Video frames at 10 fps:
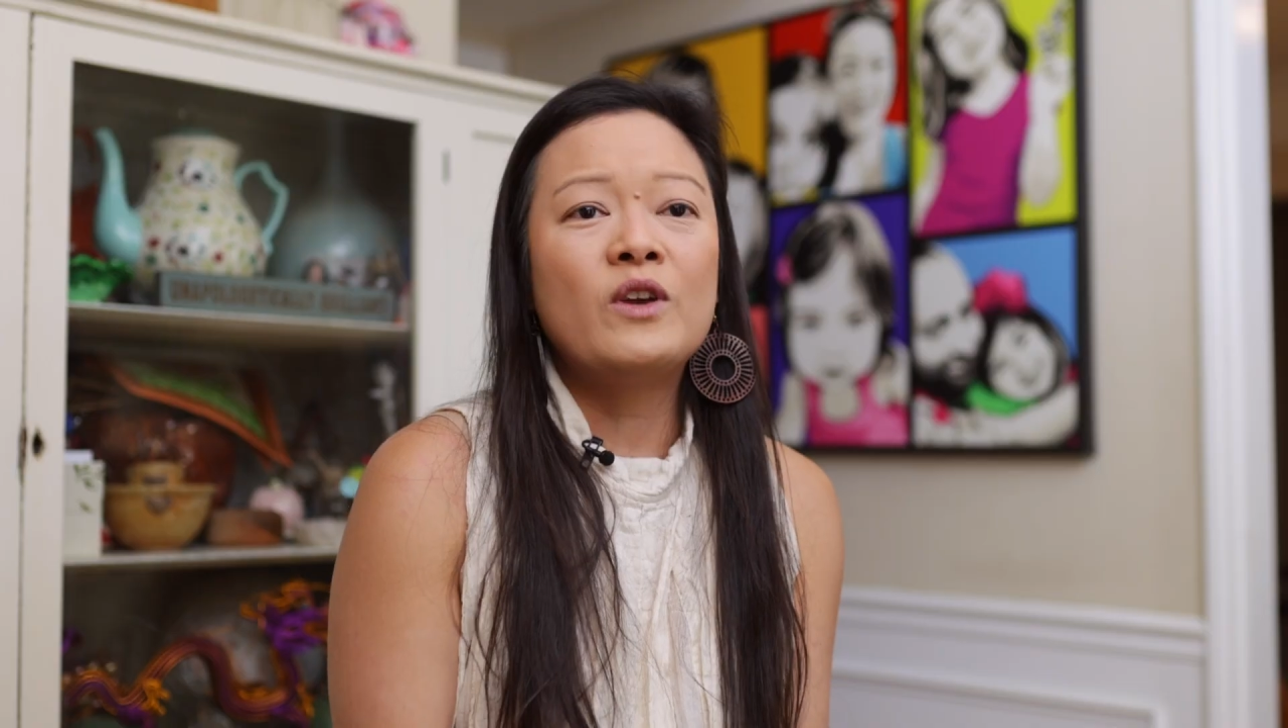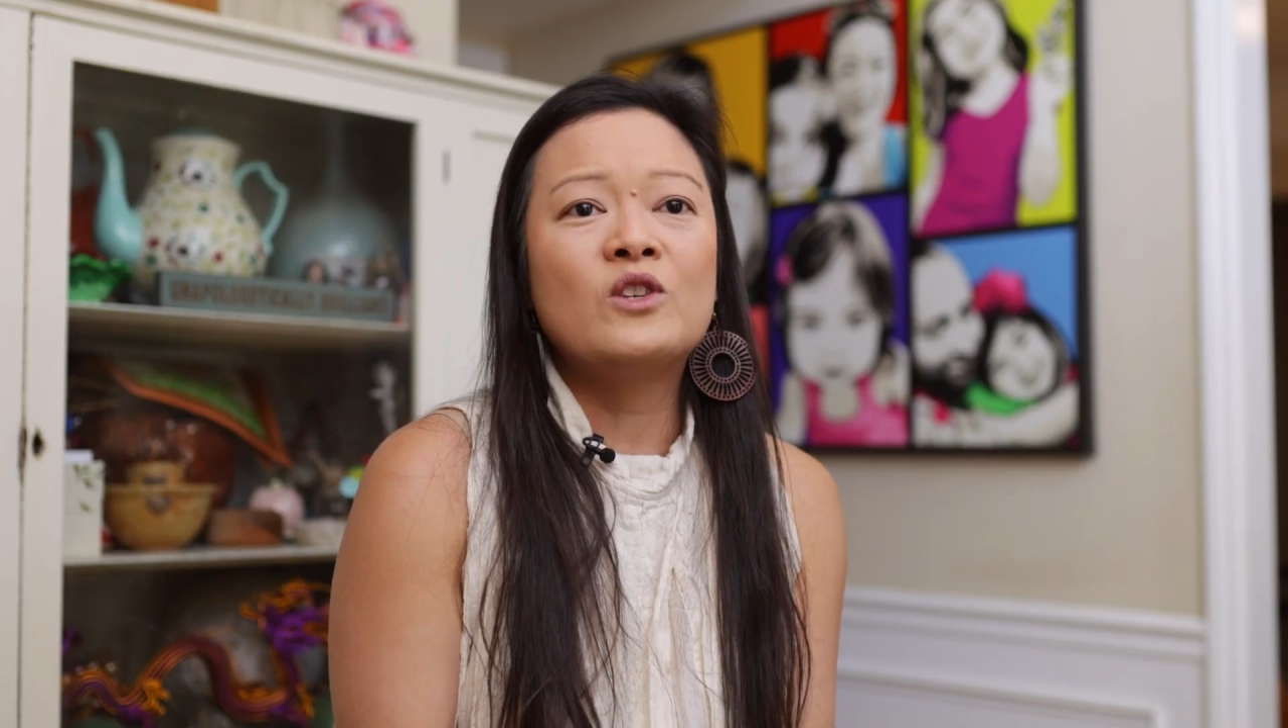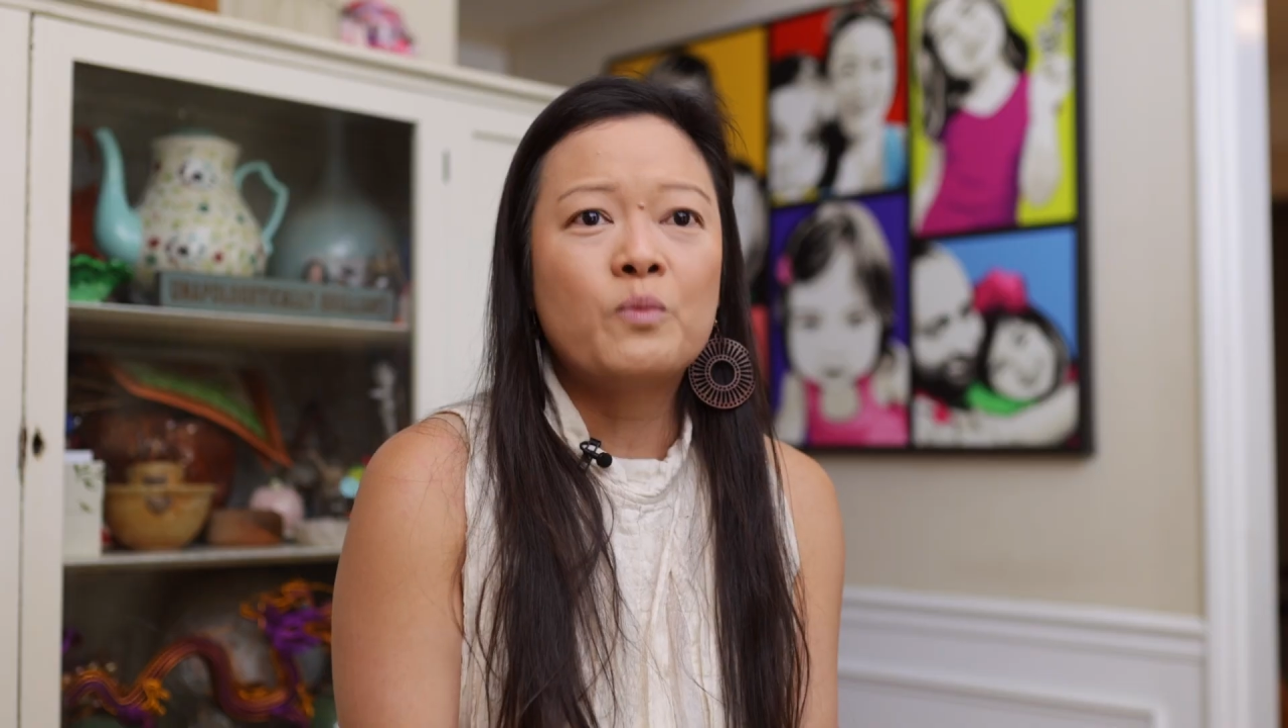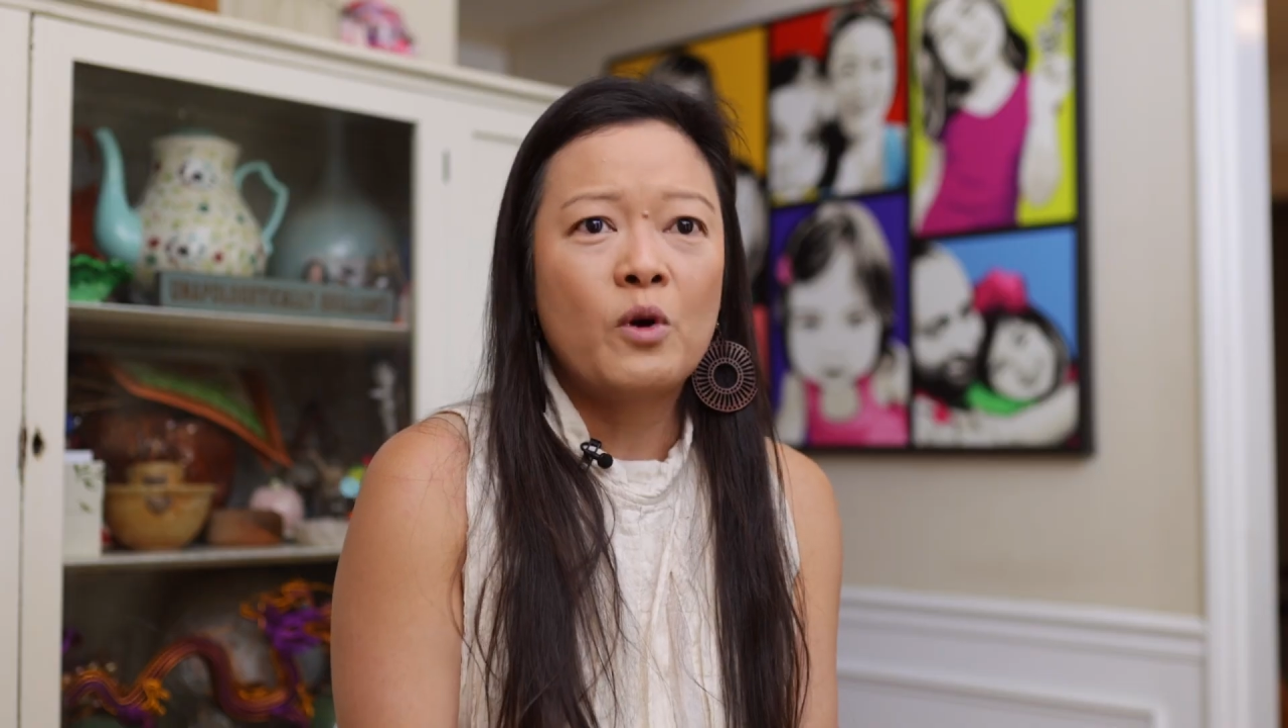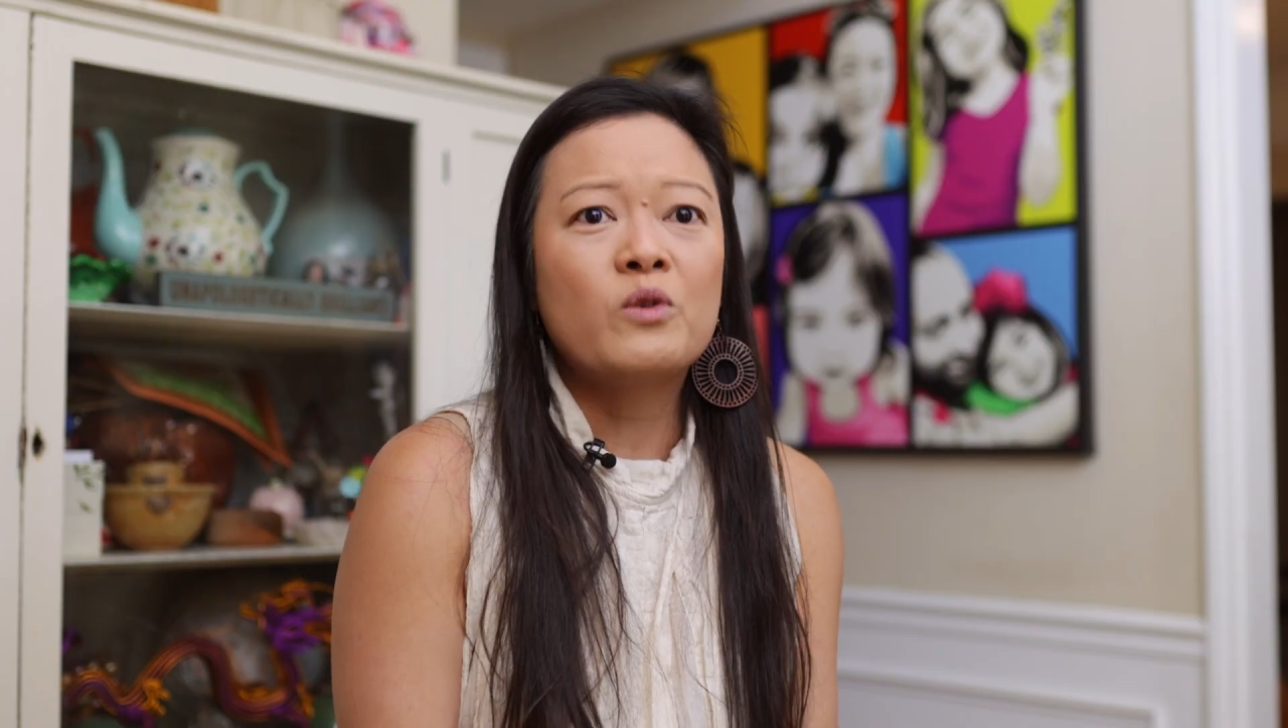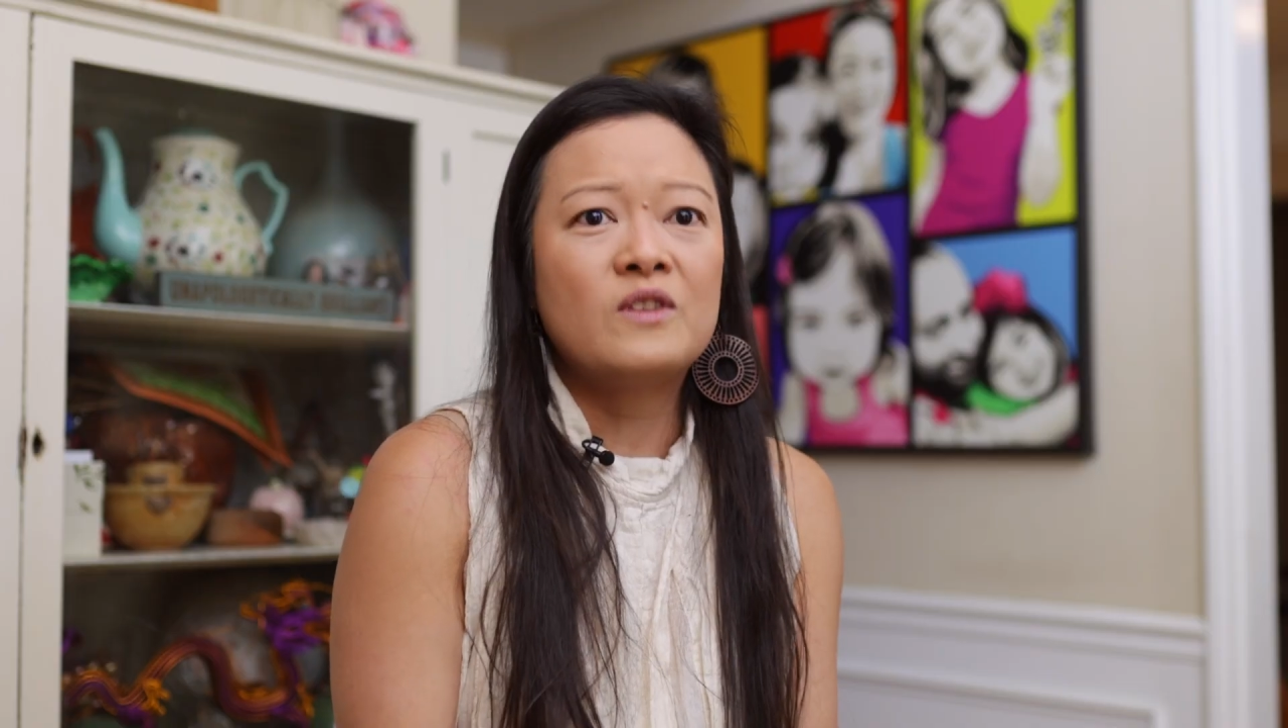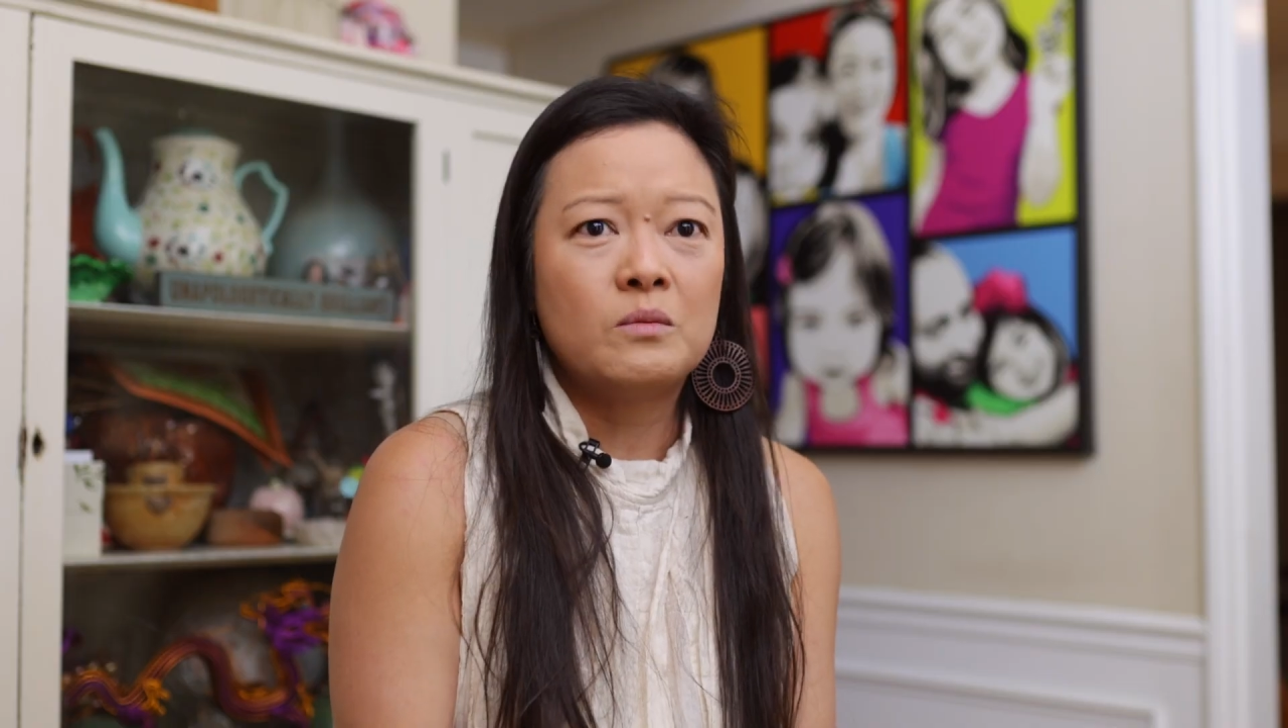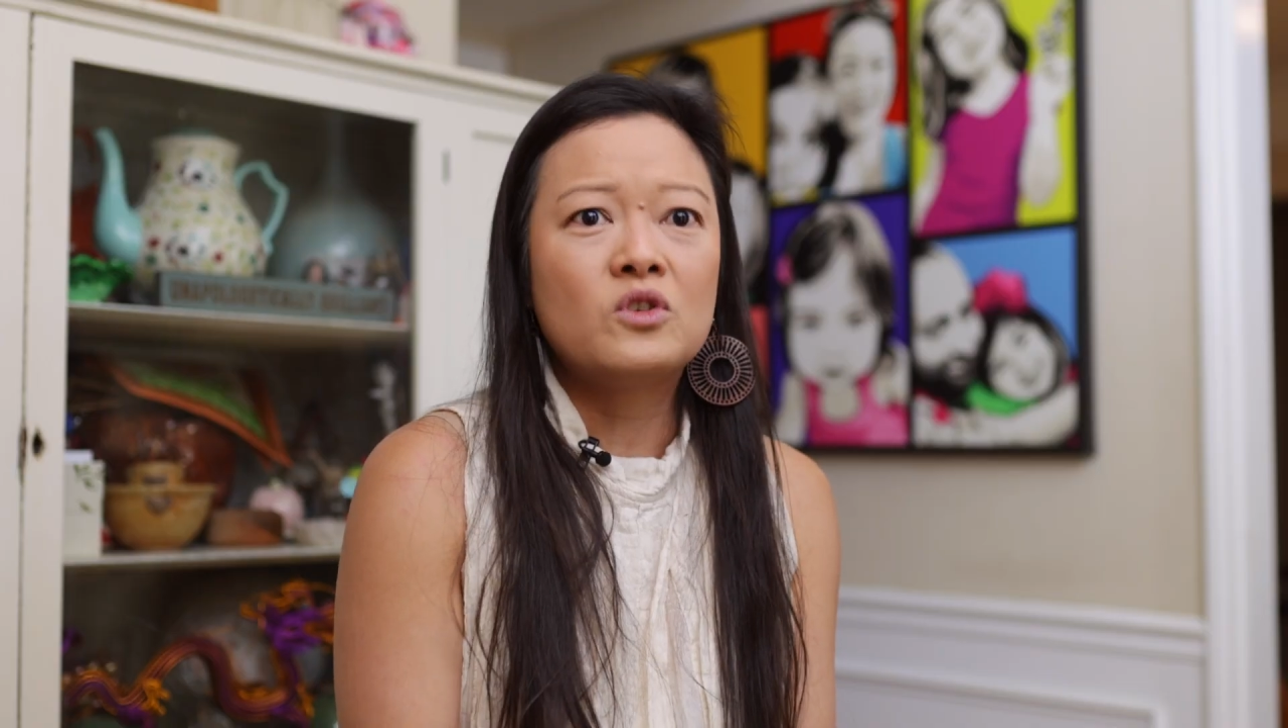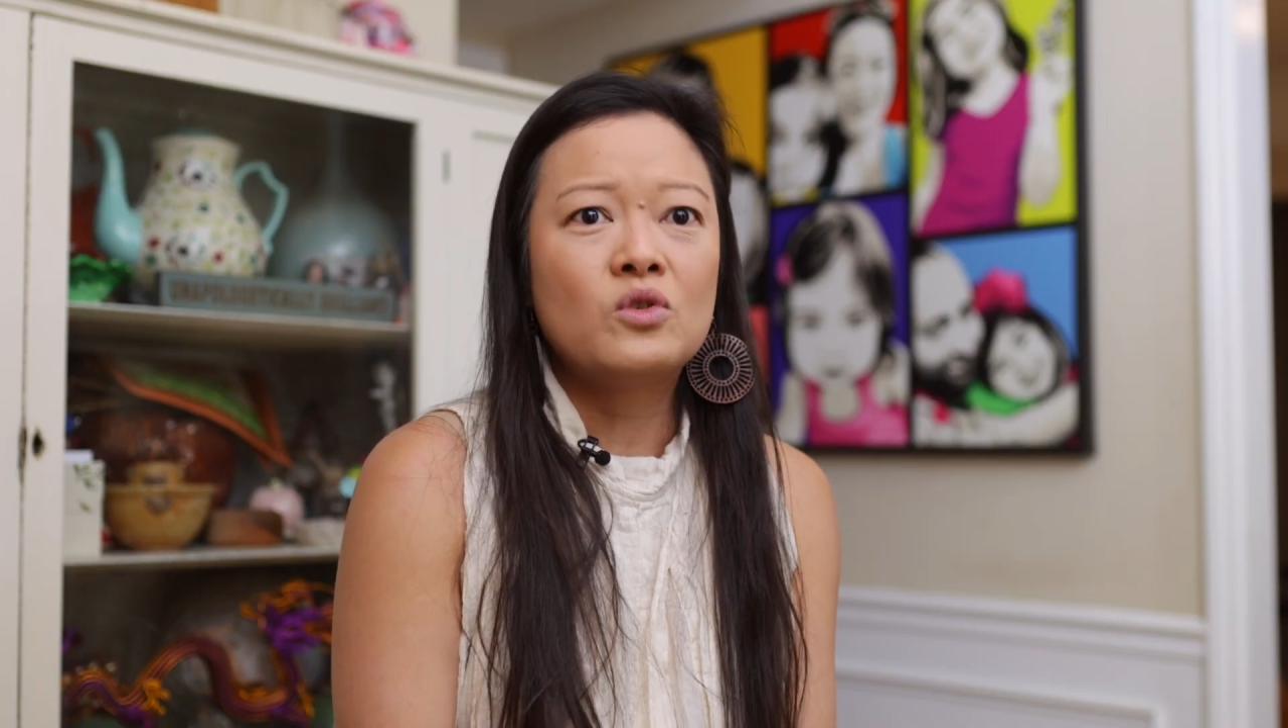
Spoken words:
exposed them